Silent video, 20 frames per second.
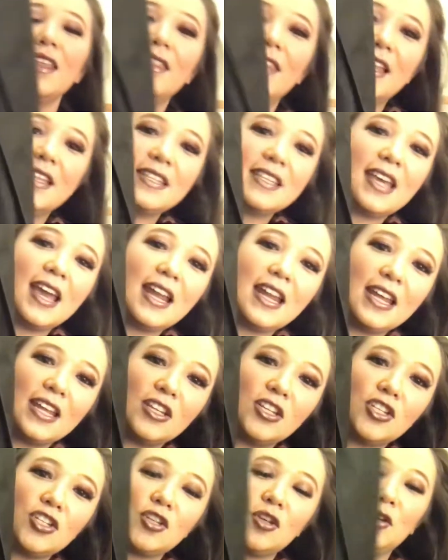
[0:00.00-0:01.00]
let's get
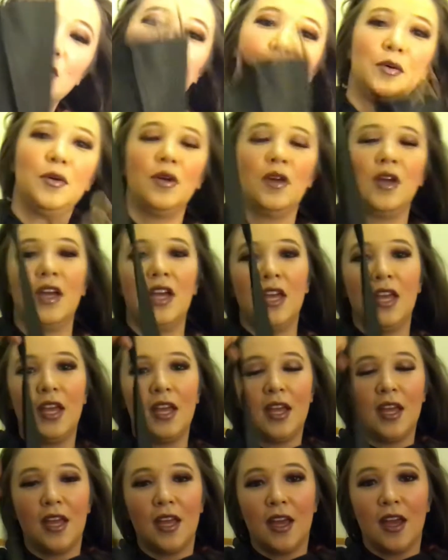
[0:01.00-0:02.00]
into
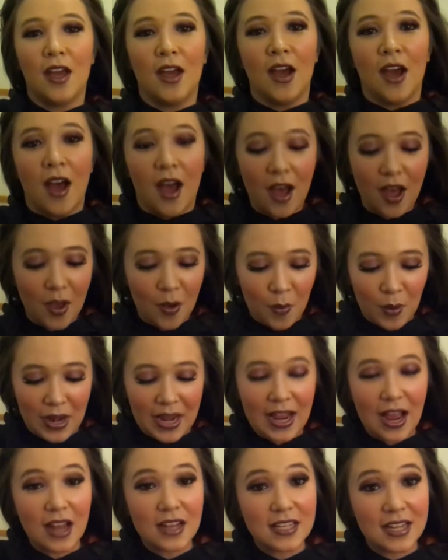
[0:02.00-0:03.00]
what
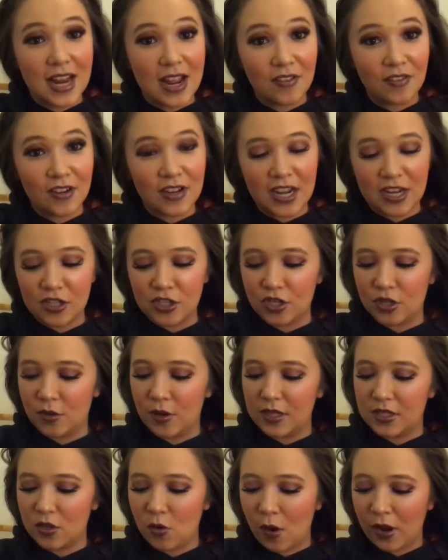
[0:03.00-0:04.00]
I got today for day 2.
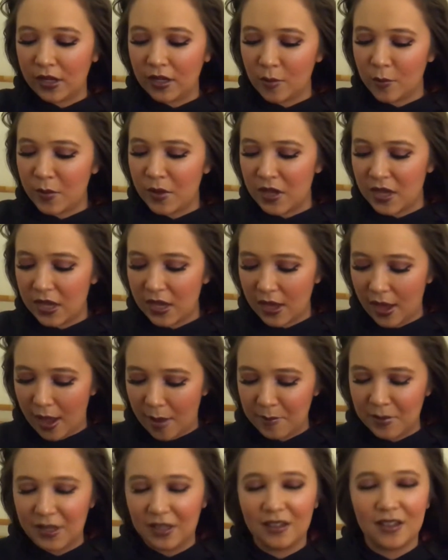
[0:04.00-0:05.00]
It's going to be,
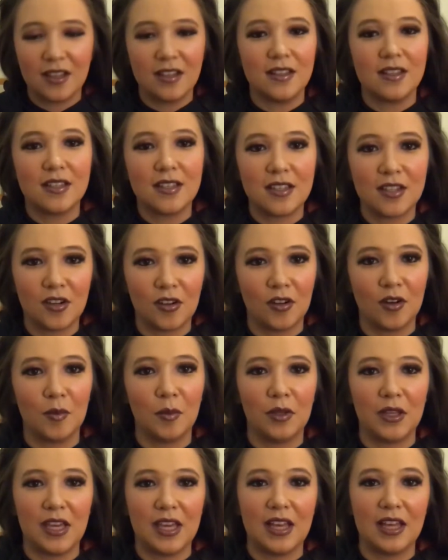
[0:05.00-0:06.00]
I mean,
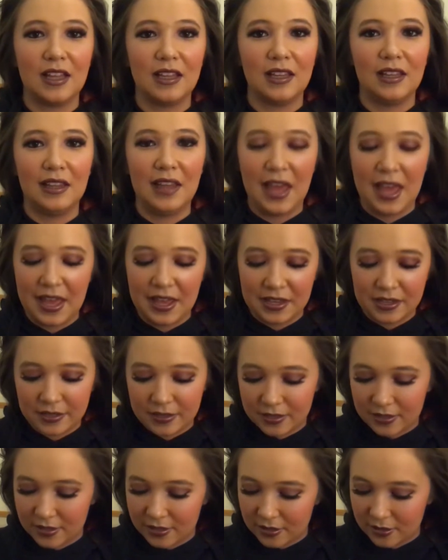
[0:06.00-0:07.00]
considerably
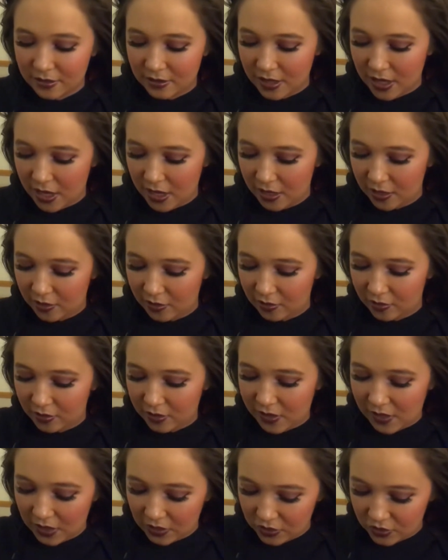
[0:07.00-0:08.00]
less than
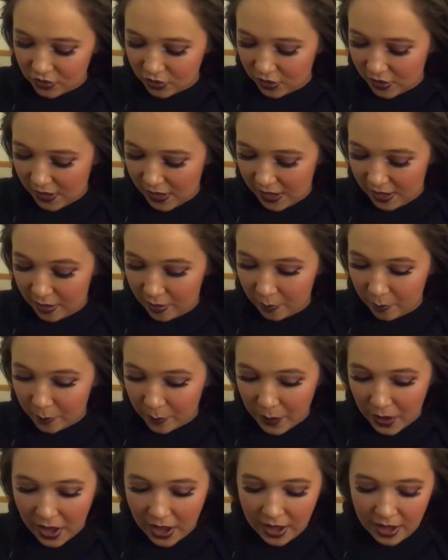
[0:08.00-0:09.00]
yesterday,
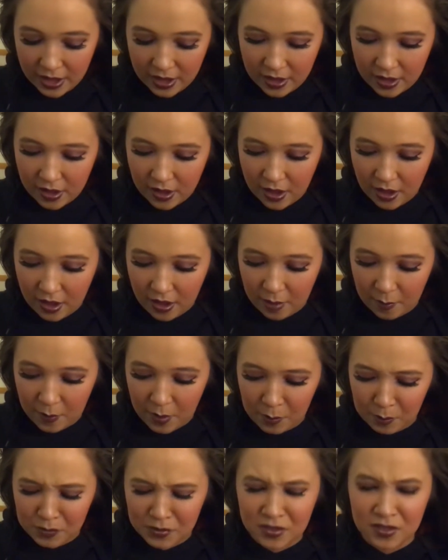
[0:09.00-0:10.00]
but
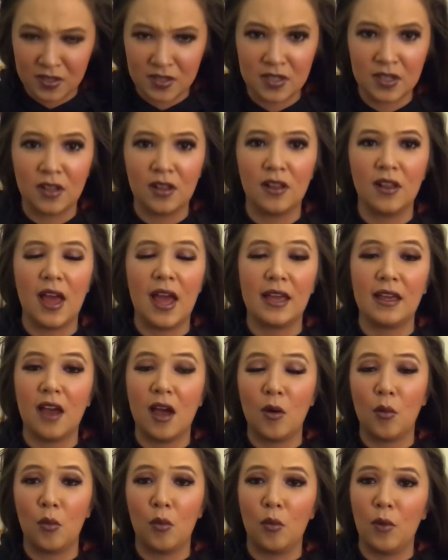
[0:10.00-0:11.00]
I
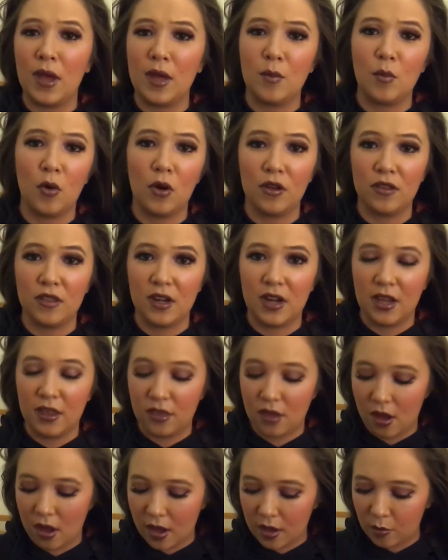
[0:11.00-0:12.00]
got way more than I
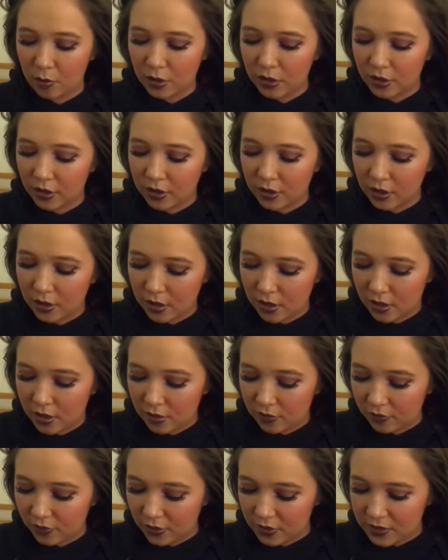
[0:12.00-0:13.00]
thought I would
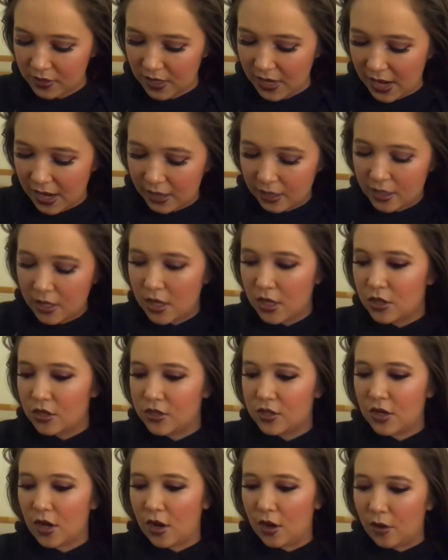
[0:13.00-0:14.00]
for today.
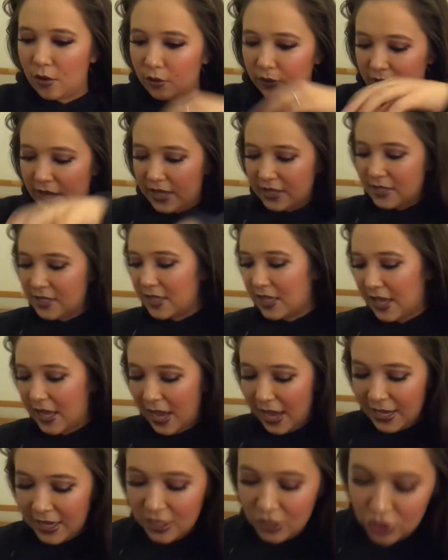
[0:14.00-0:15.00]
So let's
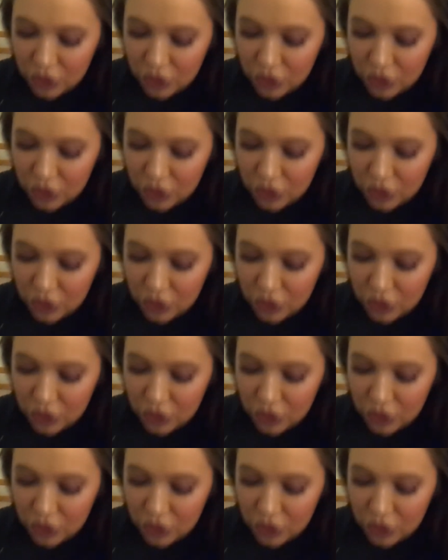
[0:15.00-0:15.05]
get it